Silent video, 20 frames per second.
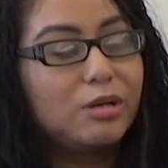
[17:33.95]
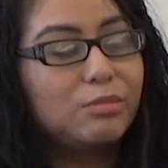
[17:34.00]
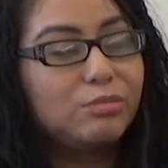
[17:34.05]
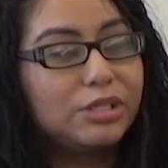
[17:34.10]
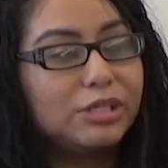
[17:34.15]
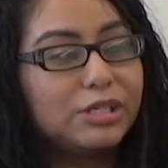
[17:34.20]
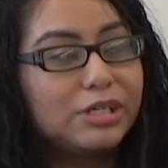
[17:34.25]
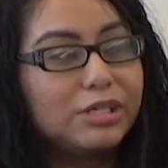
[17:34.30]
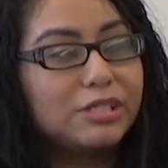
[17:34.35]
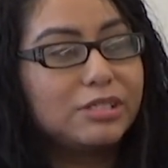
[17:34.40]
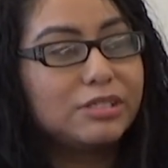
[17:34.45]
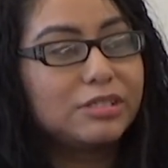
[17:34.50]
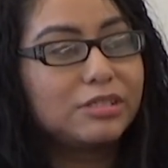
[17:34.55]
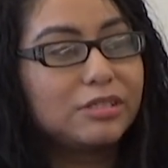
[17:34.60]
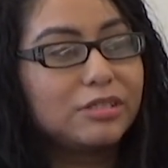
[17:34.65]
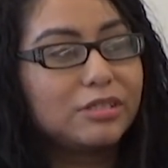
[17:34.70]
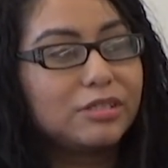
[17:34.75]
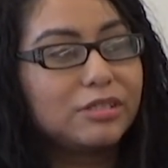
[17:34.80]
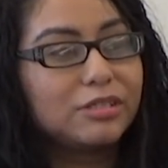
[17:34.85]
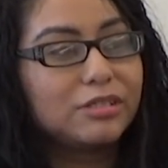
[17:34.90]
because
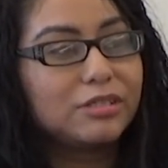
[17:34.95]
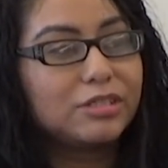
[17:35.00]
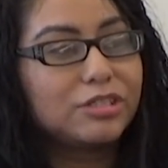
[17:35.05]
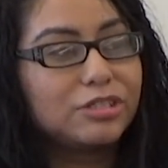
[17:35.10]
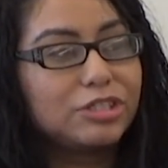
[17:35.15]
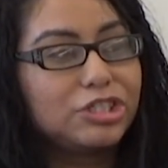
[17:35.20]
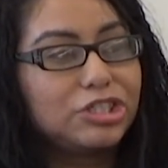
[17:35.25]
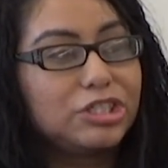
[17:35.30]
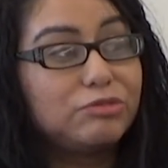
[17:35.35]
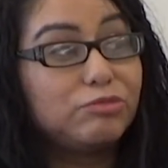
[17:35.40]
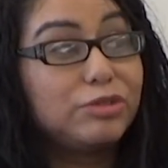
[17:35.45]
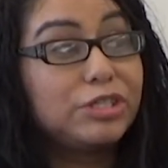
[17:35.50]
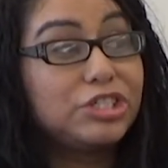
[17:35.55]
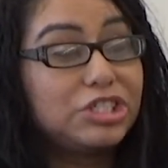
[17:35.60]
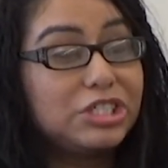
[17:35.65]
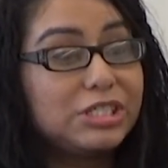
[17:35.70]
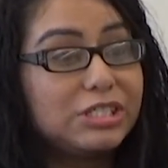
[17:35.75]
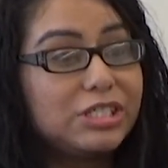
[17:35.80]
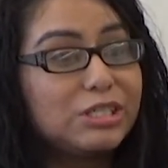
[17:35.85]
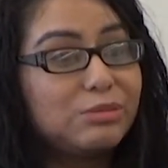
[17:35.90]
when
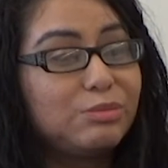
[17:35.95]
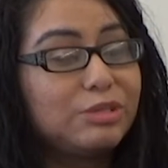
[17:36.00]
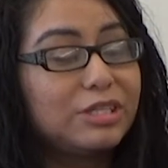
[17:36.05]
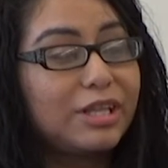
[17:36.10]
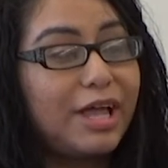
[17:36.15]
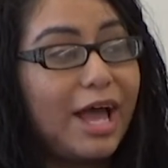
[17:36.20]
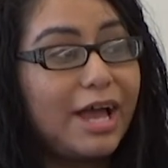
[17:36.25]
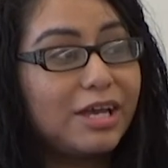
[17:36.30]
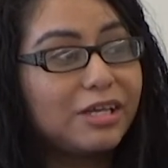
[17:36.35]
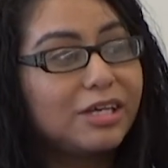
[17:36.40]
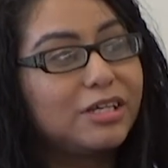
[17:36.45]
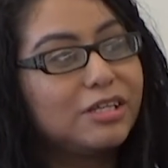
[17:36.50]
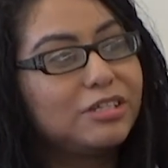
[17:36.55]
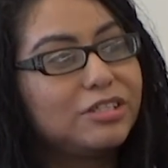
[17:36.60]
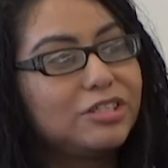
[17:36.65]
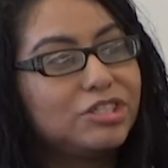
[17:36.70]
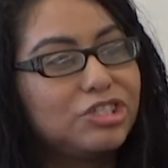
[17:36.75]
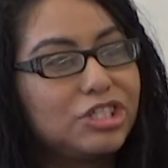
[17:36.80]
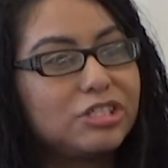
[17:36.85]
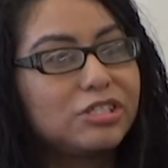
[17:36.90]
she sees me
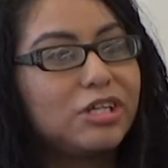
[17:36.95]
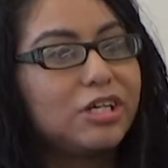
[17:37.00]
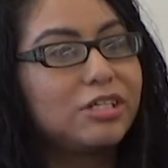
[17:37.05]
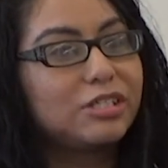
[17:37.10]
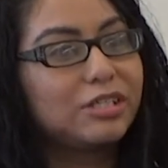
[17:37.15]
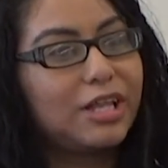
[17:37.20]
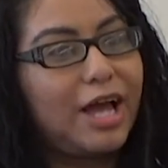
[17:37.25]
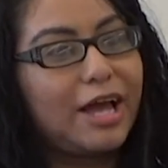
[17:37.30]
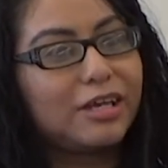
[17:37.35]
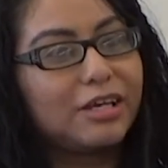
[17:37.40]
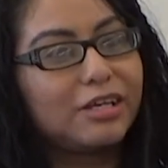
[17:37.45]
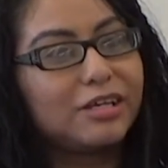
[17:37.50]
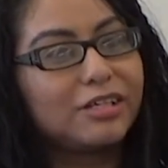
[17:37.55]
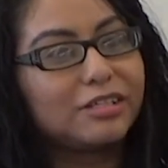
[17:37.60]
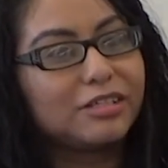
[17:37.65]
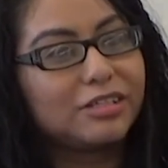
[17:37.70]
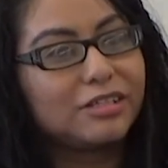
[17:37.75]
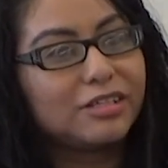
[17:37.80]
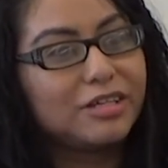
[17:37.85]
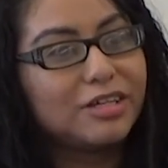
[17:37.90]
lacking, she starts
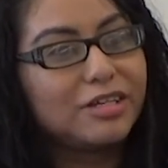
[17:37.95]
lacking.